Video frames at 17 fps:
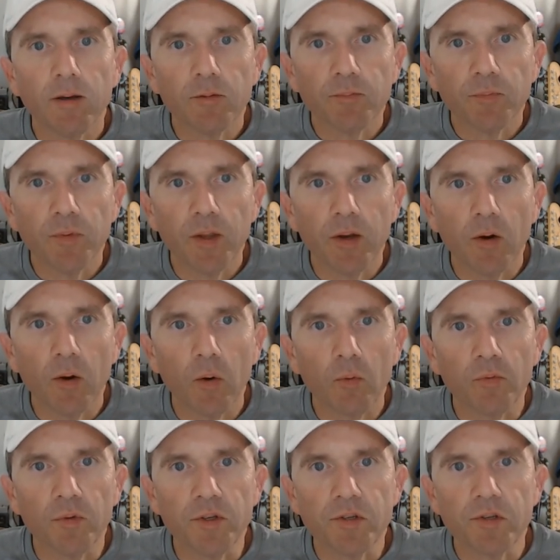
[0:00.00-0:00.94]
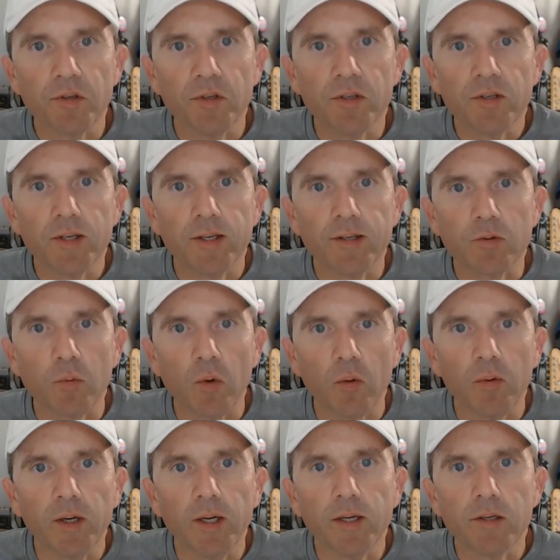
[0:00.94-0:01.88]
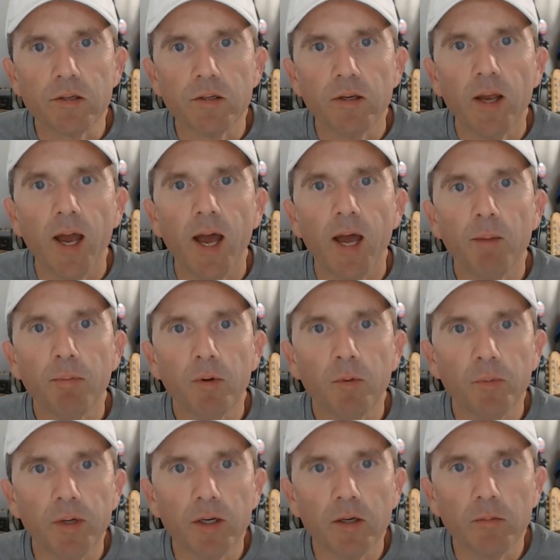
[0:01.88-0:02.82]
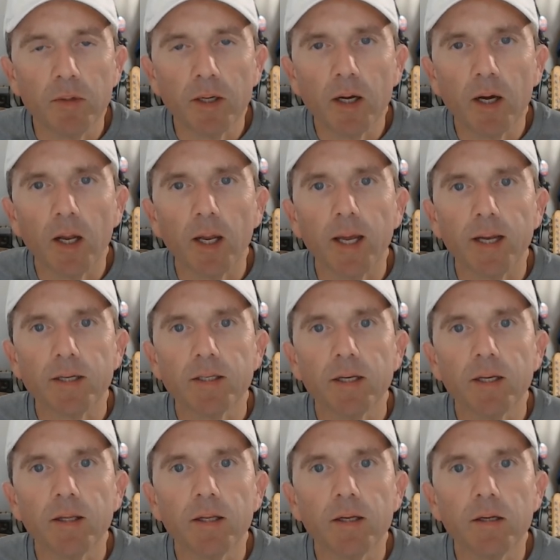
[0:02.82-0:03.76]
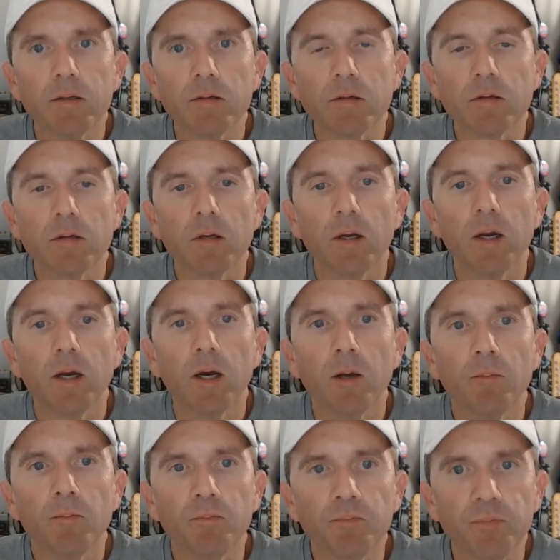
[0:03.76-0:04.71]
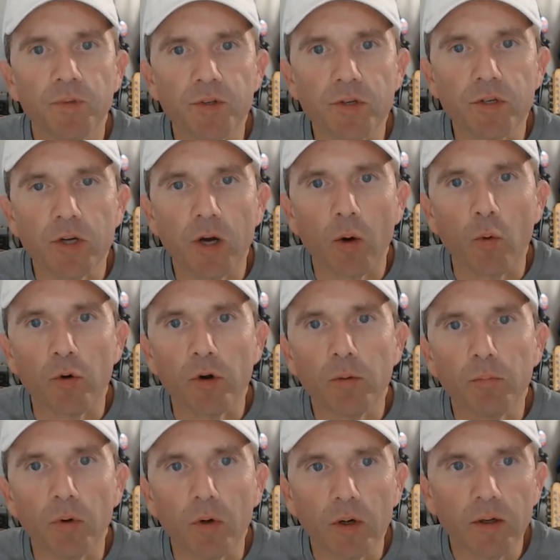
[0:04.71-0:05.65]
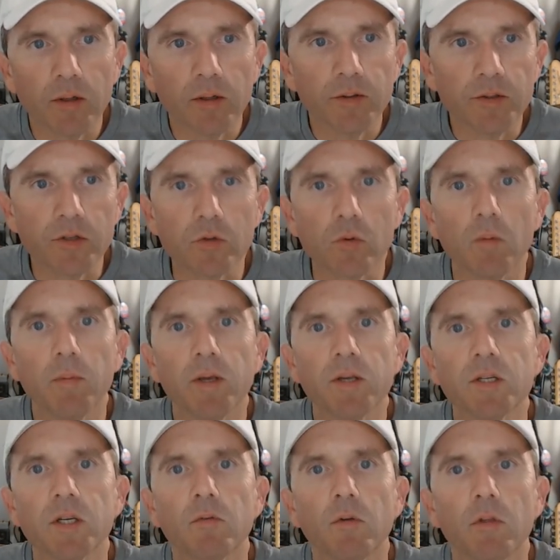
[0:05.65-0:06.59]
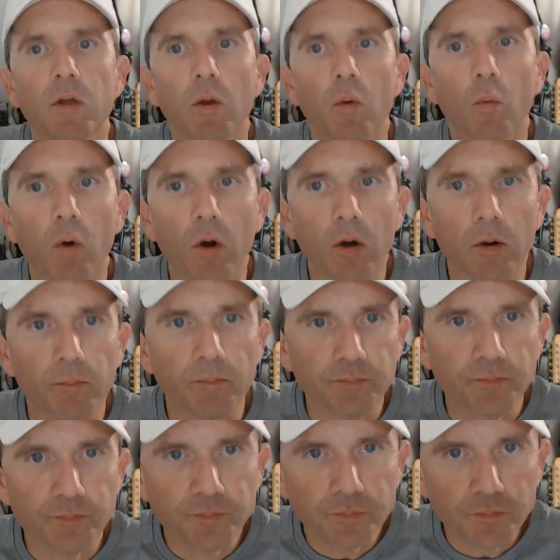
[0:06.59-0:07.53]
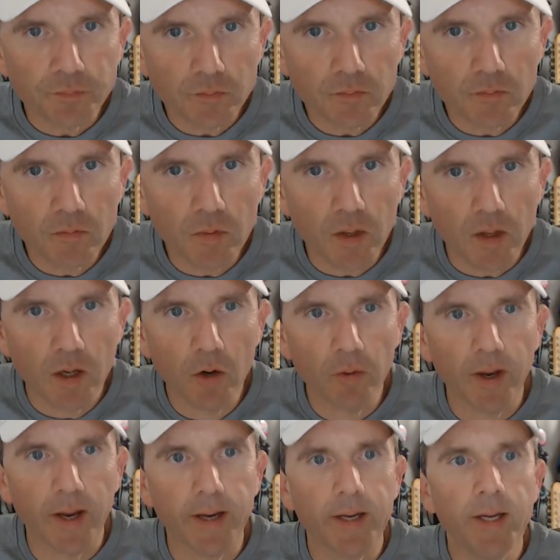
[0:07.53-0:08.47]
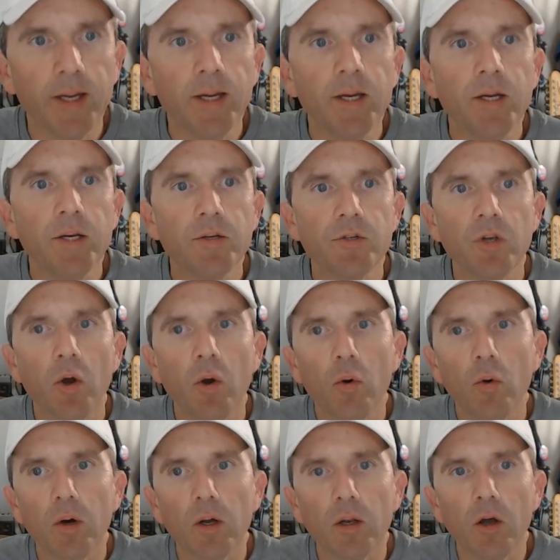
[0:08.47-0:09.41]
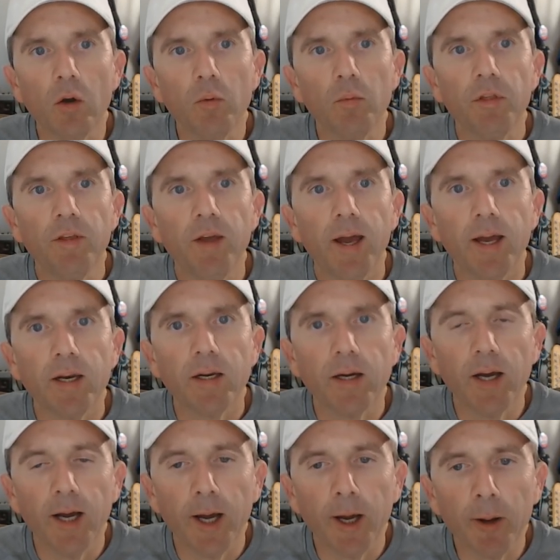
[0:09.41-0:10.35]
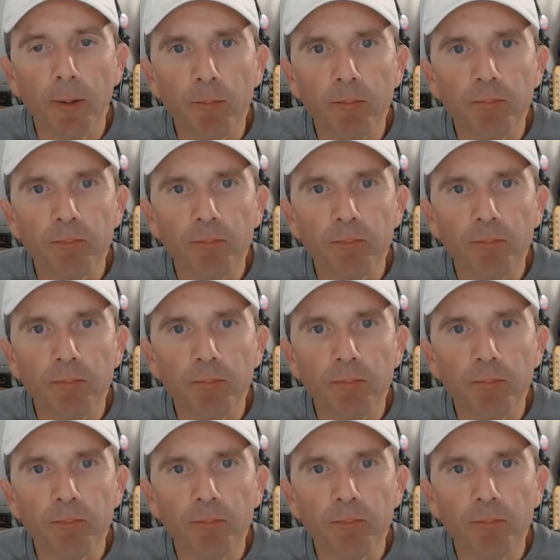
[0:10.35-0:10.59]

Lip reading: this is what we need to see happen. We need to be collecting these. This is our order book. This is what makes everything work. Okay. So along with that,